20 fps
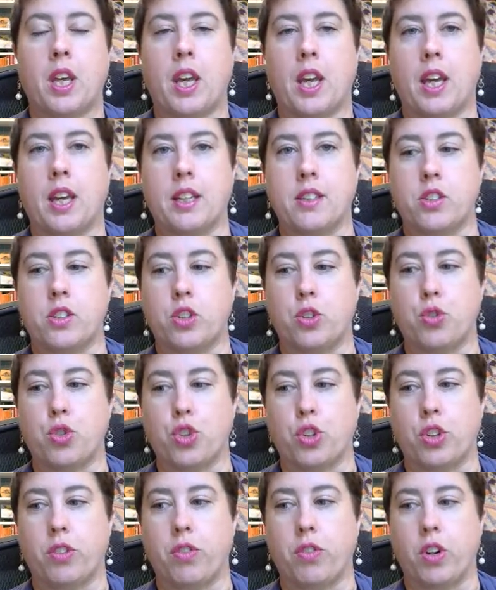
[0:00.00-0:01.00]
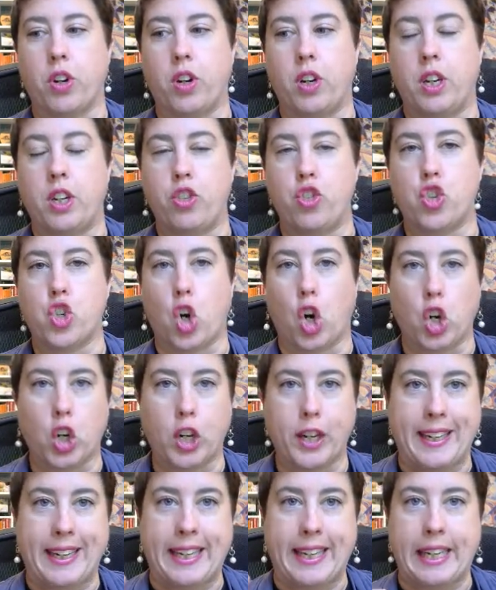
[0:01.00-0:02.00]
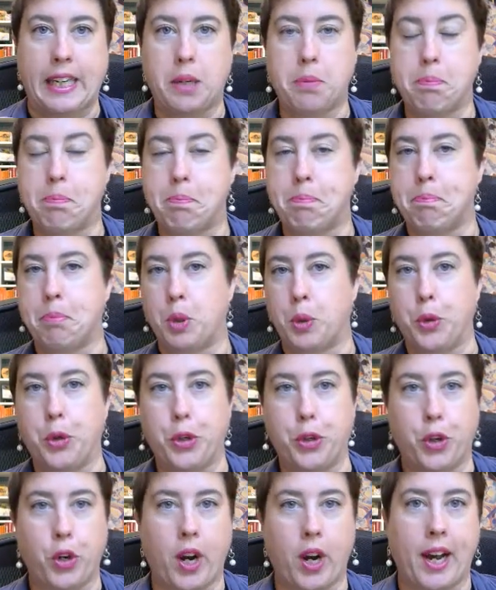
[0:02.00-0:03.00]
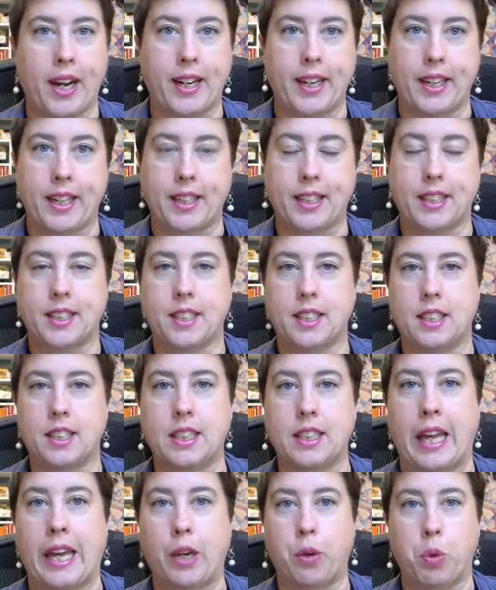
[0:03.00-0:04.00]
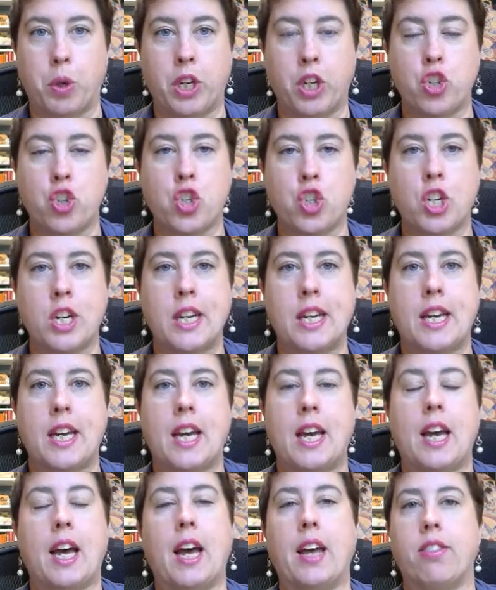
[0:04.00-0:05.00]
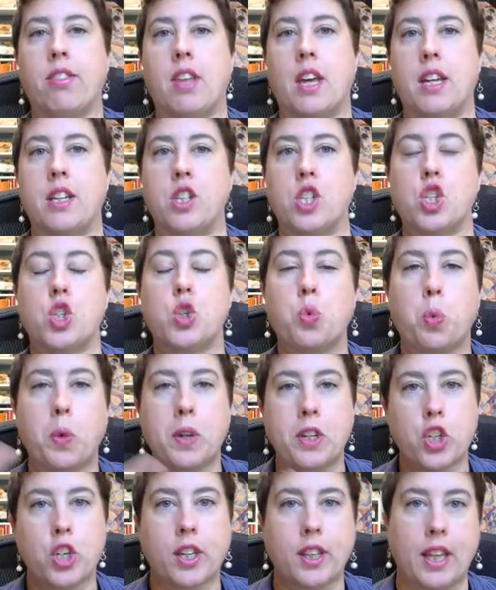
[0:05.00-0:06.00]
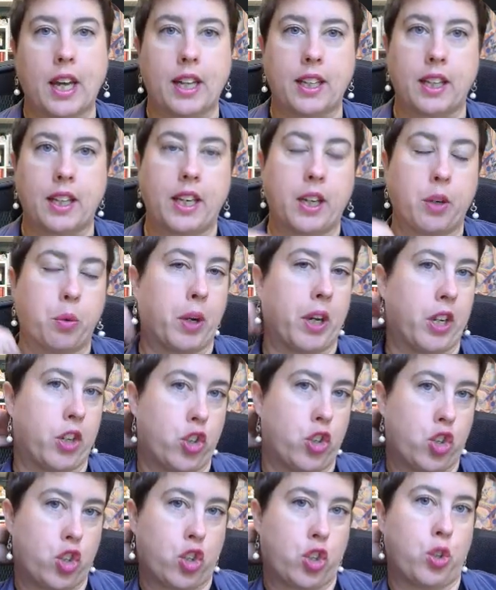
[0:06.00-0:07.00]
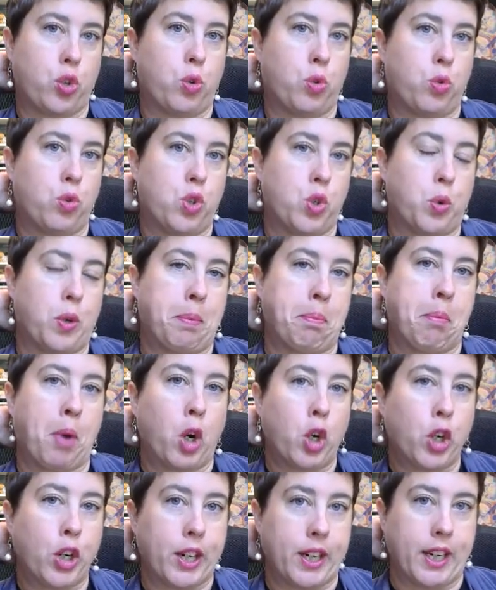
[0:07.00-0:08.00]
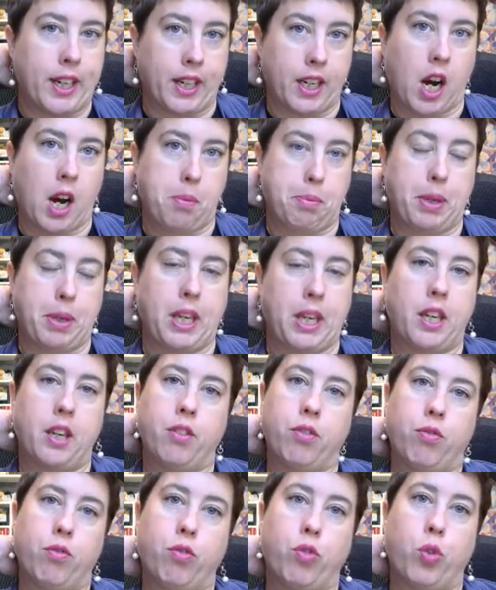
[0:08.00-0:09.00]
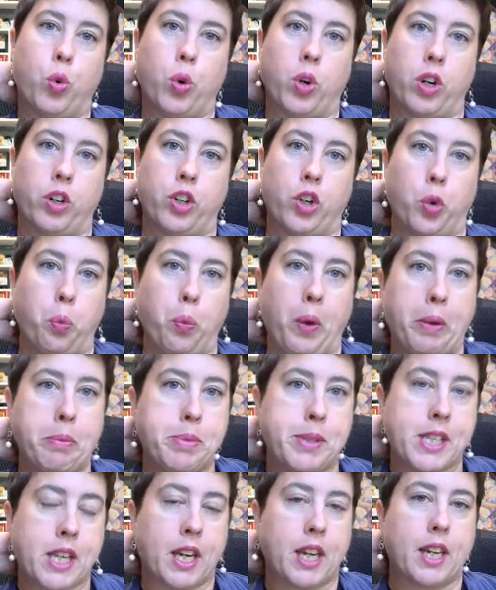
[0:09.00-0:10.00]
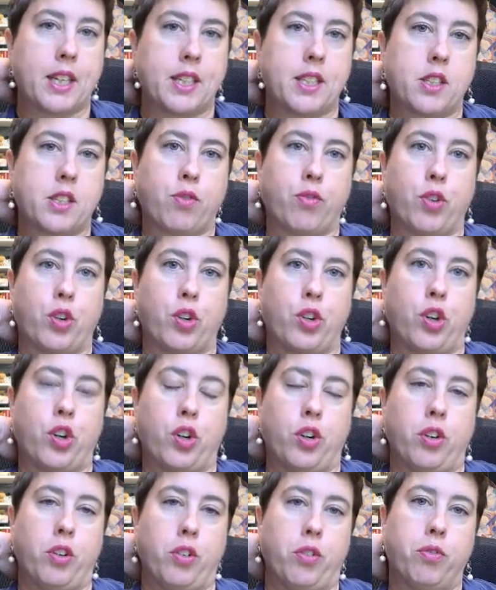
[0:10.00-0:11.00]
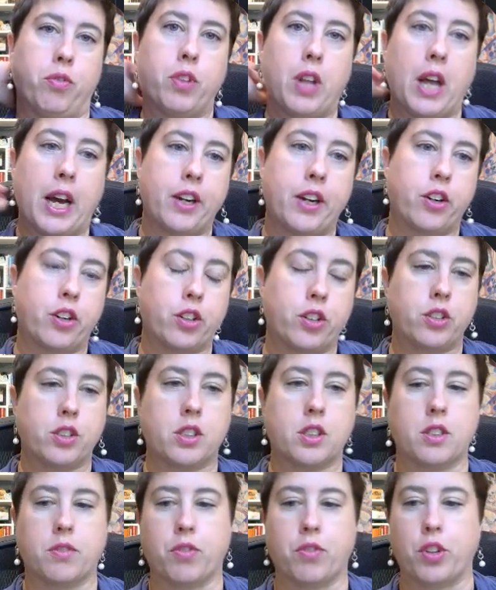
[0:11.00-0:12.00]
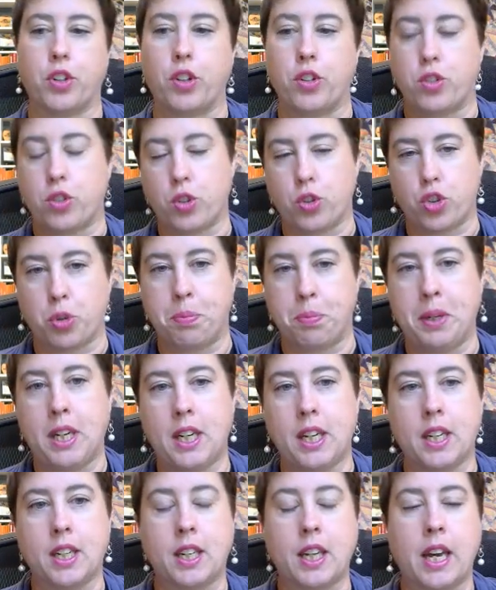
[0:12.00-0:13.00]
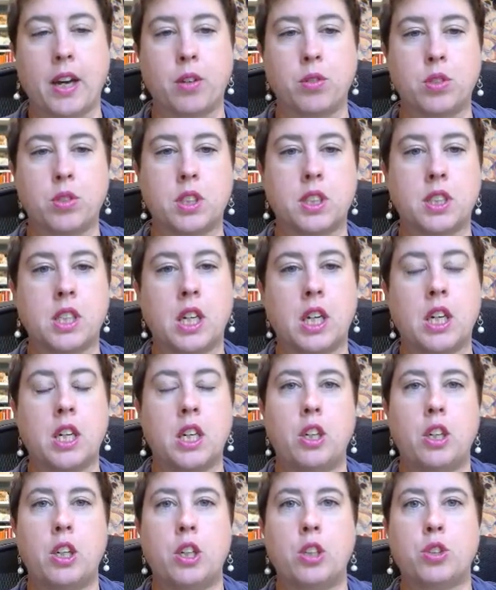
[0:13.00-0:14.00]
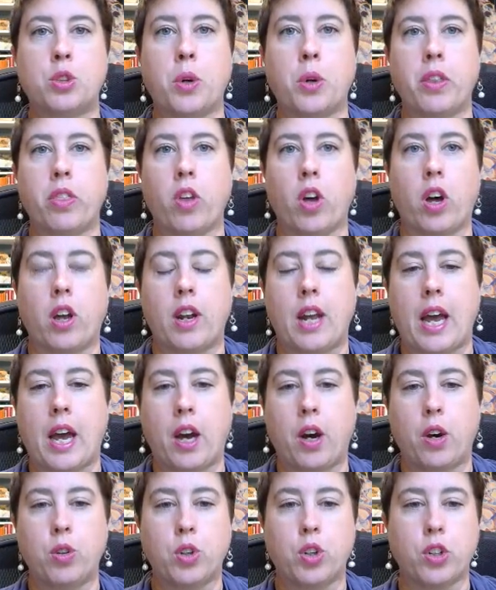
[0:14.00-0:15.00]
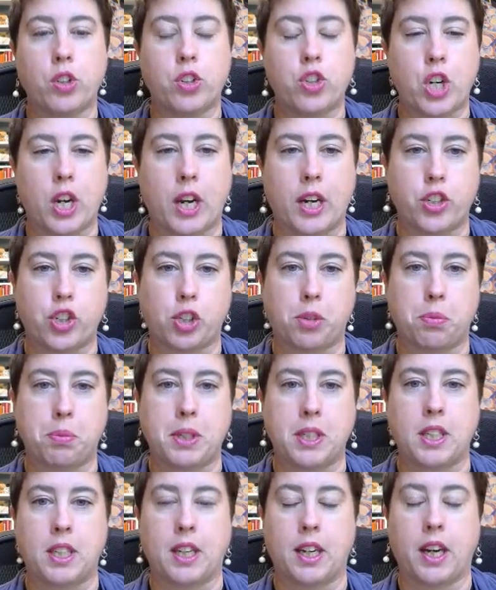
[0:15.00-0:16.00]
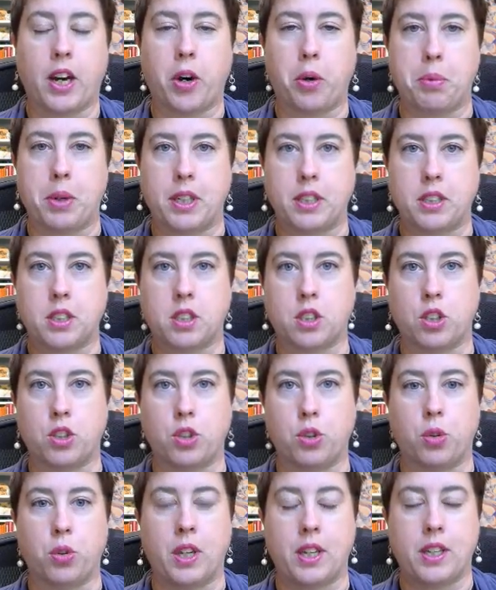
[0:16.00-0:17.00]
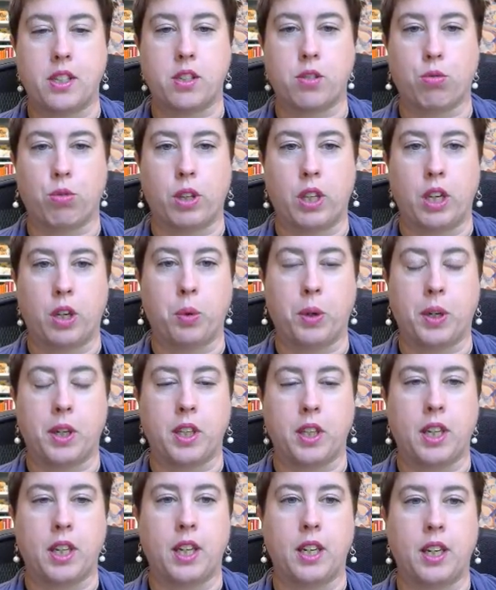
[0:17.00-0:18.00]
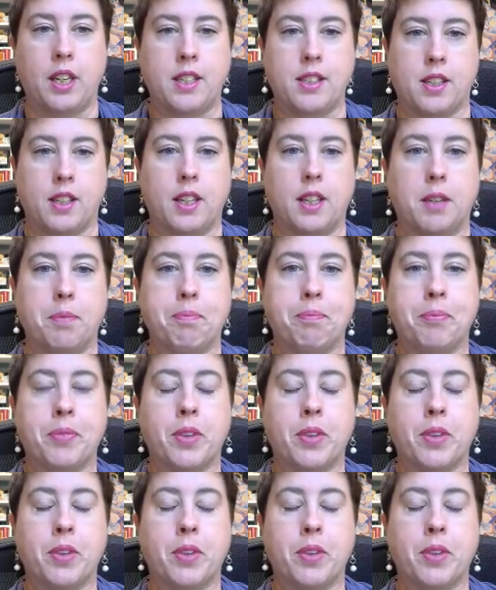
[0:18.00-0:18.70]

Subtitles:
It's usually very jargony, bureaucratic language, and then switching that language to doing marketing copy for your websites, for your flyers, for your social media accounts. So I thought, how could ChatGPT help us to do this really quickly and easily?